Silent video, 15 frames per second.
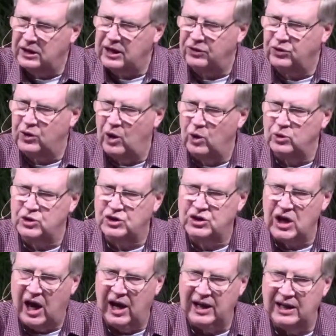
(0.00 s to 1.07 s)
at those
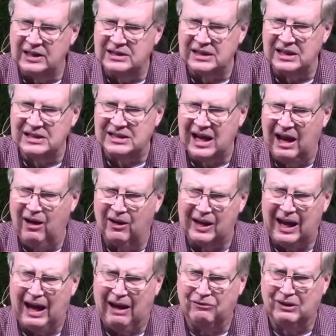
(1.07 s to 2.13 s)
giants and say, okay,
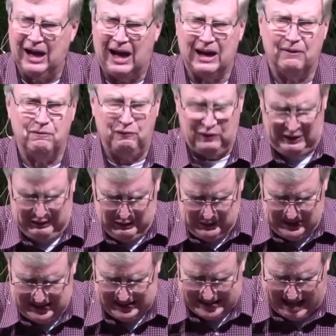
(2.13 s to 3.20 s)
I've got to figure
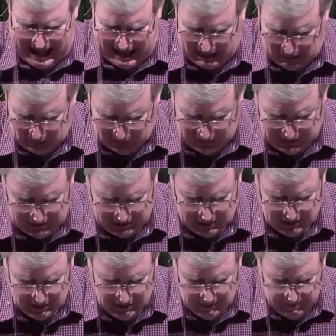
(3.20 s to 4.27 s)
this out?
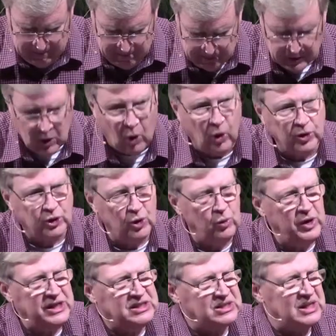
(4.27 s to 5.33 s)
Or do we
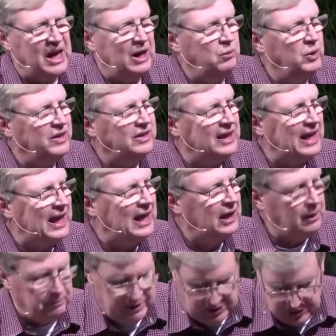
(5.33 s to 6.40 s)
say with Caleb and